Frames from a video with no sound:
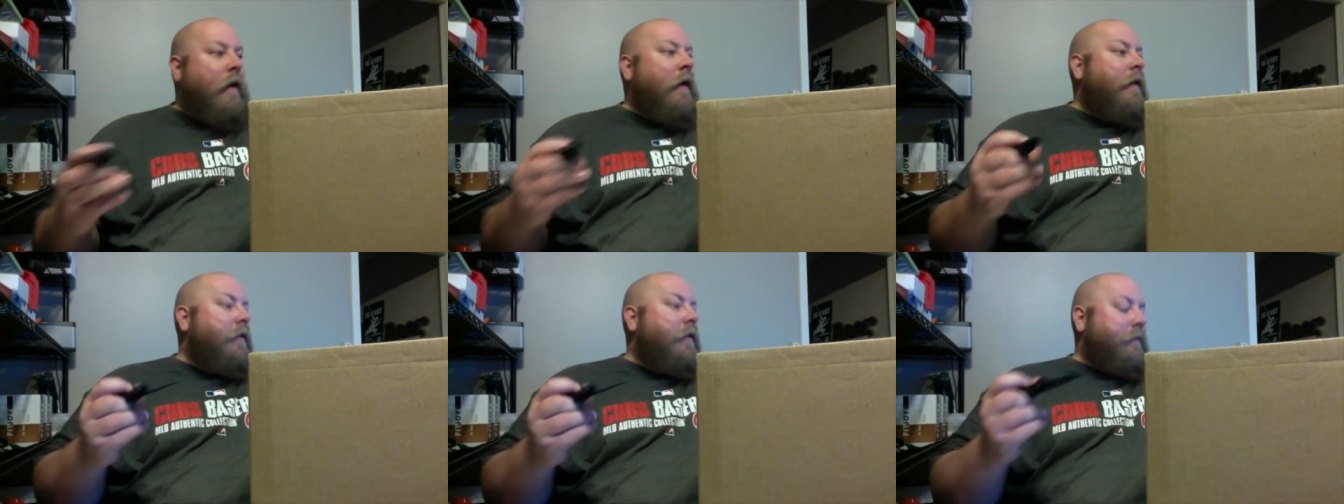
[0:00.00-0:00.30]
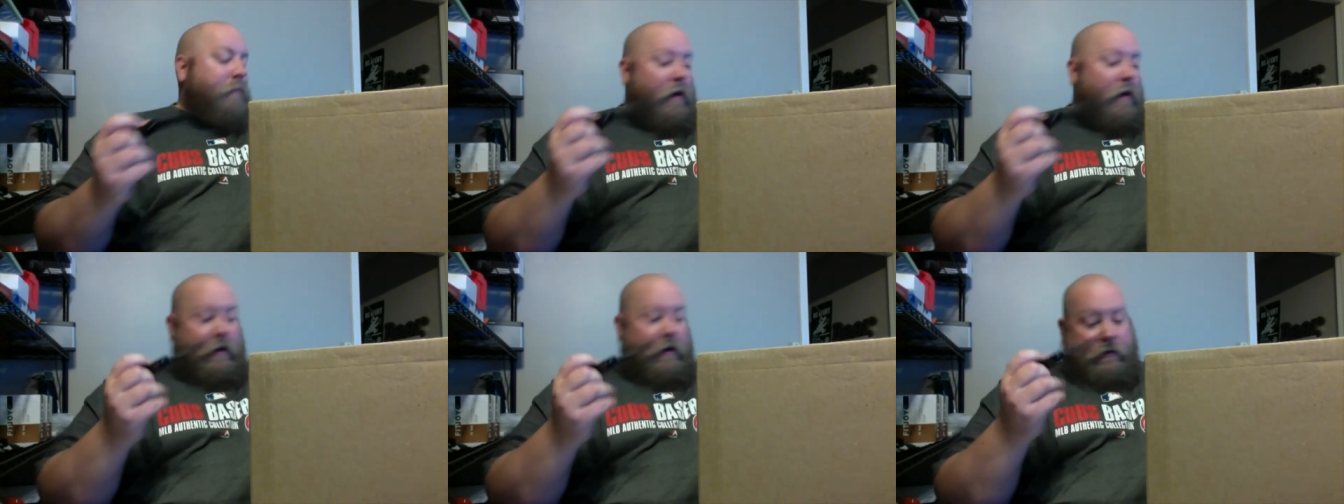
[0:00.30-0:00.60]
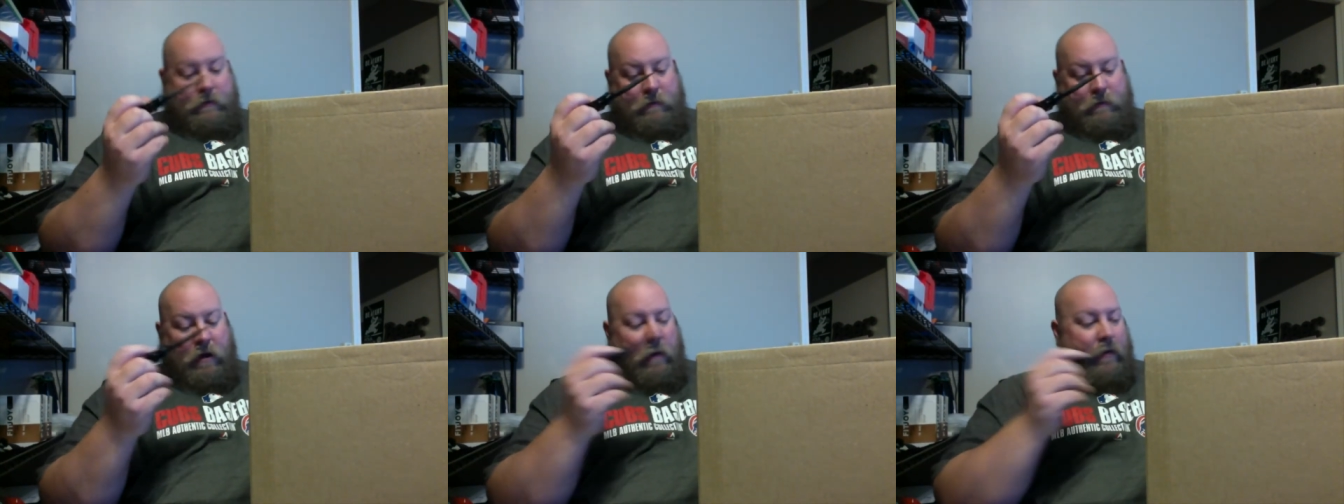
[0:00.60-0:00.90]
This box
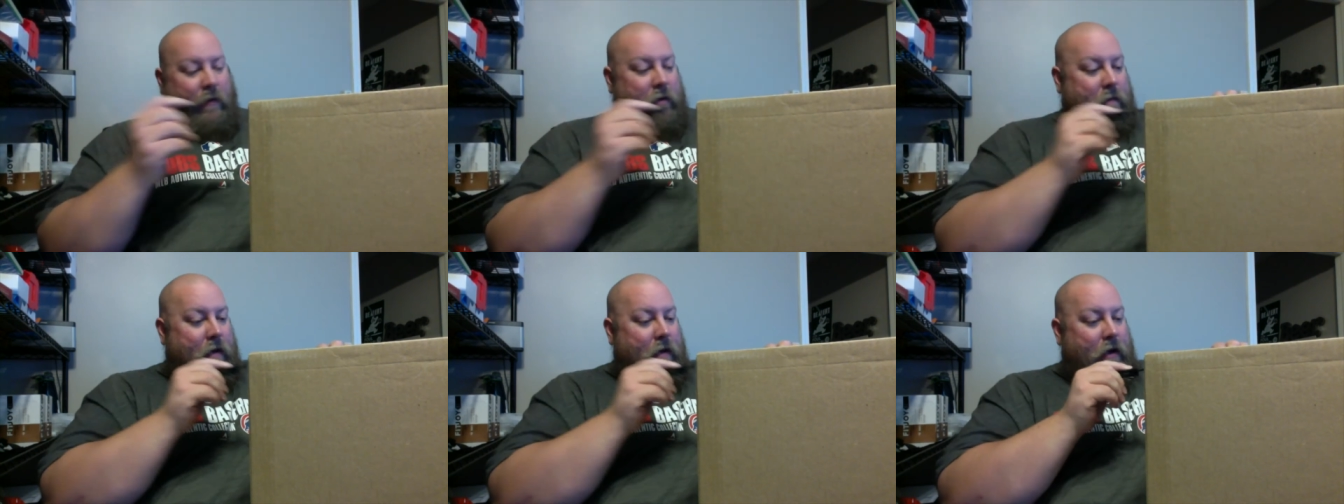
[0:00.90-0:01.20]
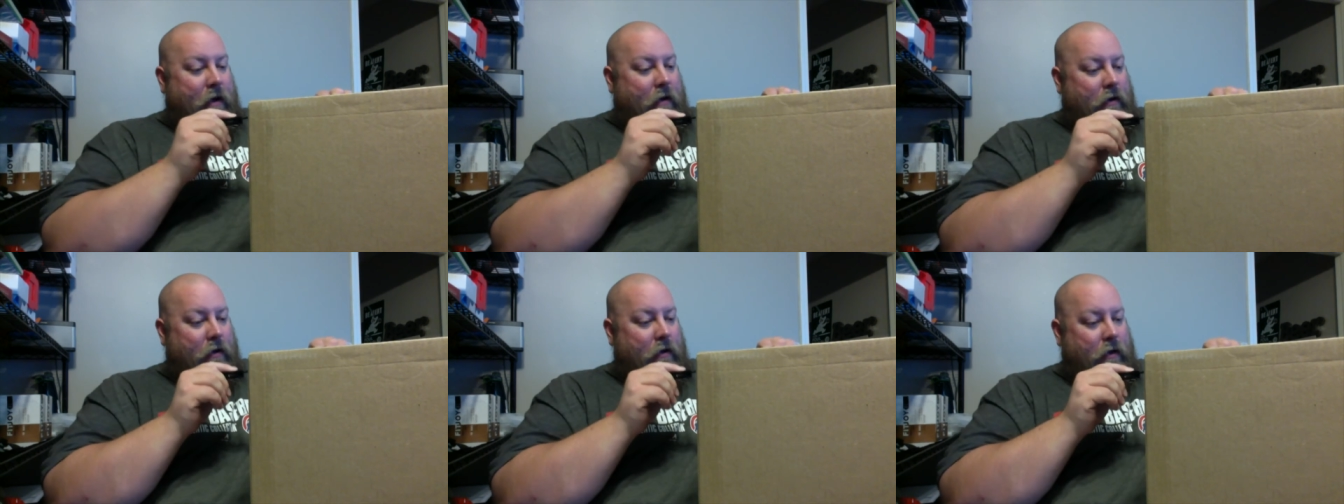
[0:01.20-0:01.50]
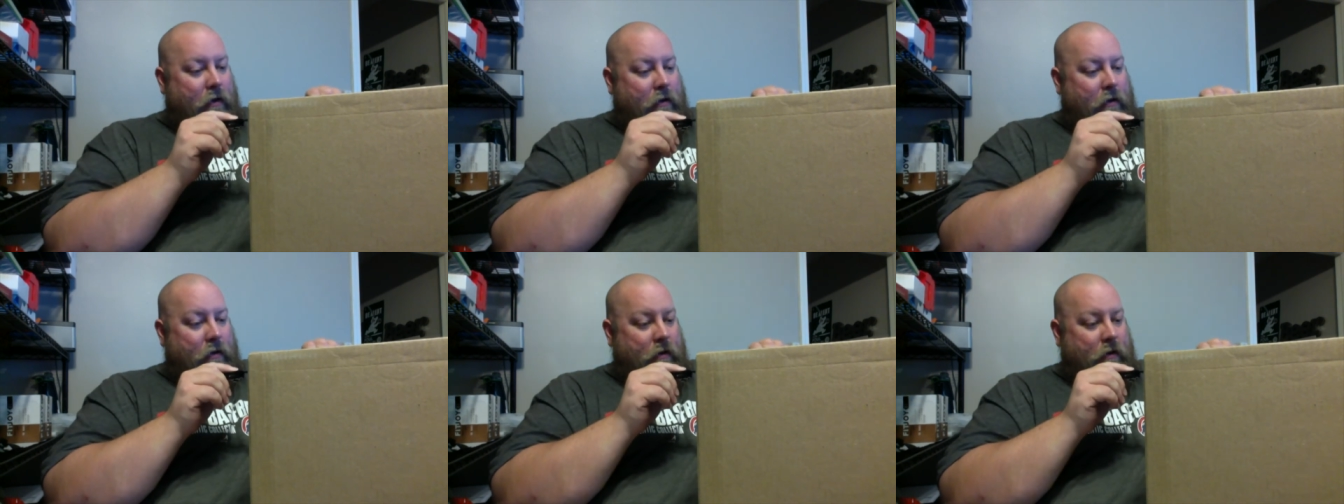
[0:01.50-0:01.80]
is probably about
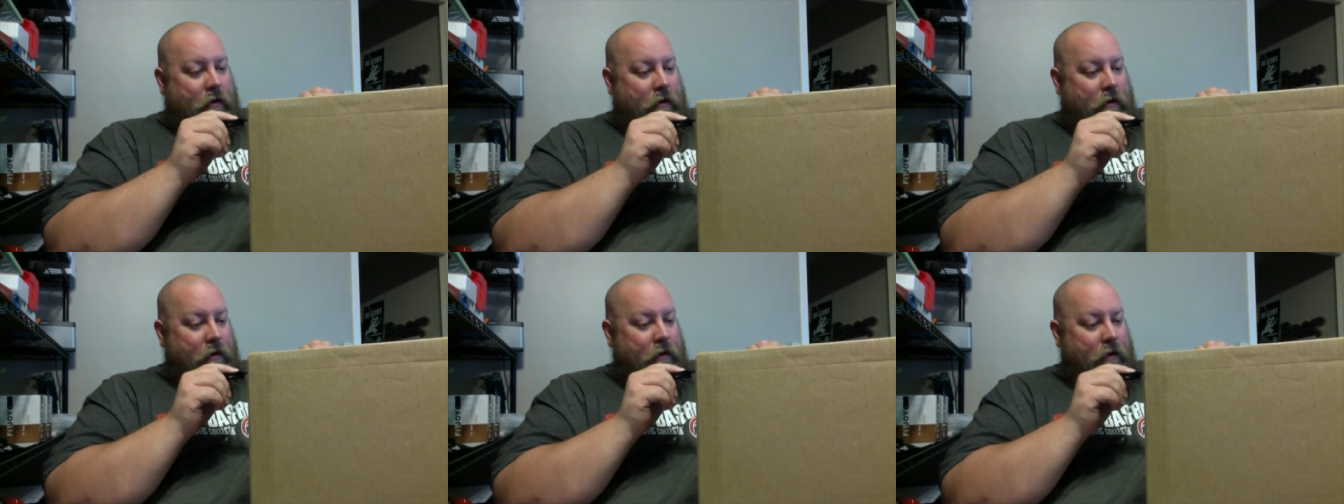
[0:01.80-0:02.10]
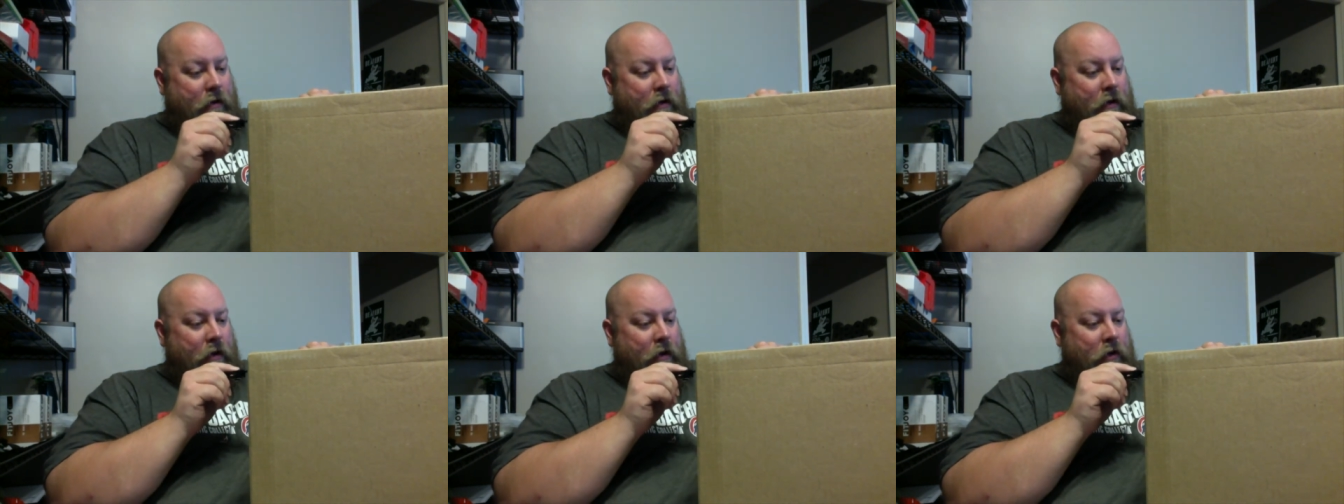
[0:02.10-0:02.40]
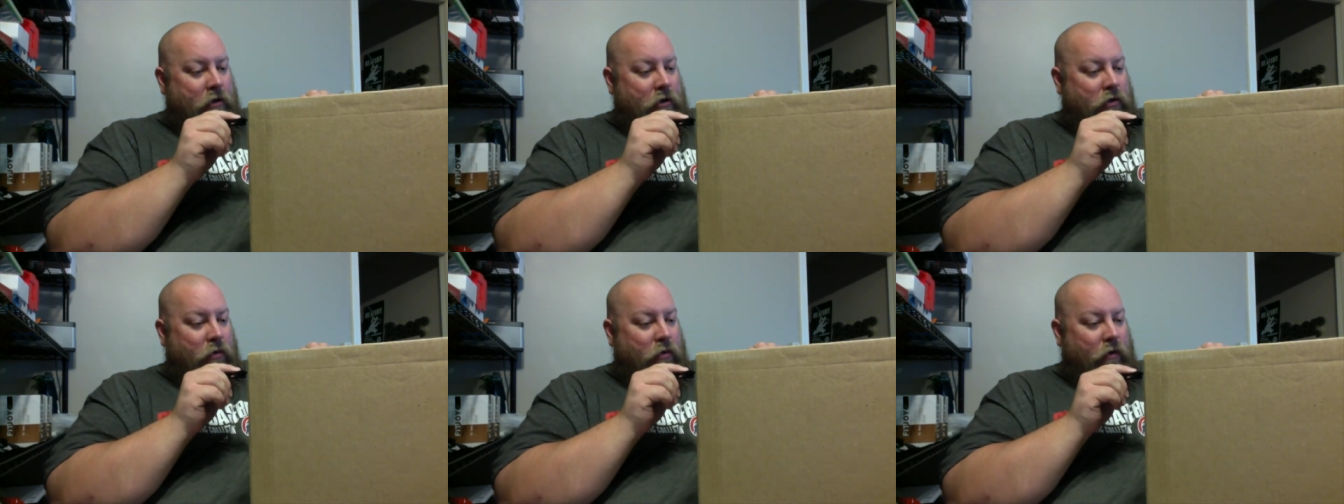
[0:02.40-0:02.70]
a
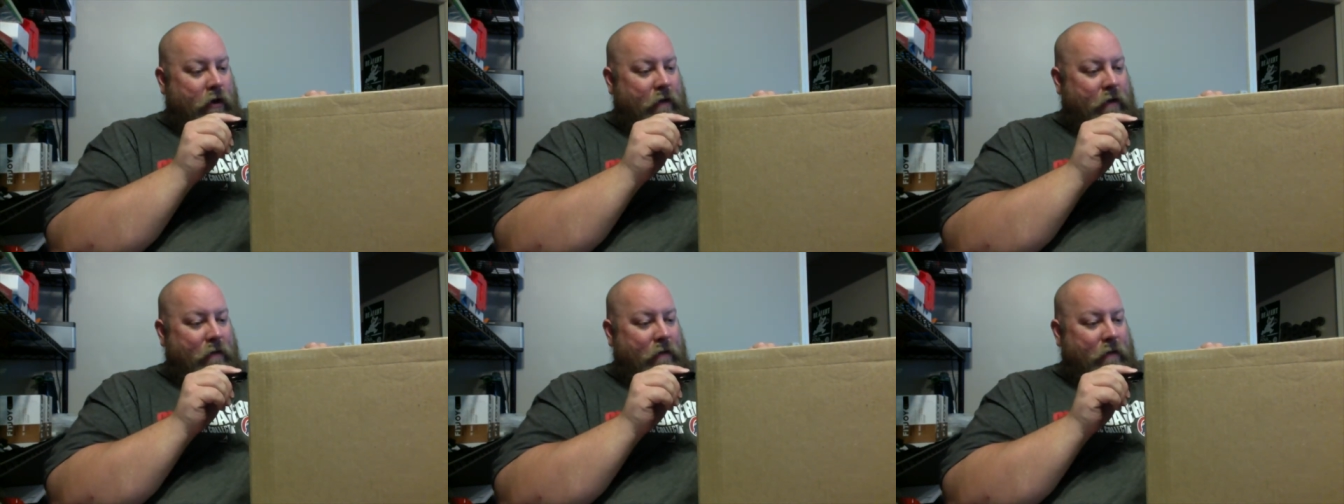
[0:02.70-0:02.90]
20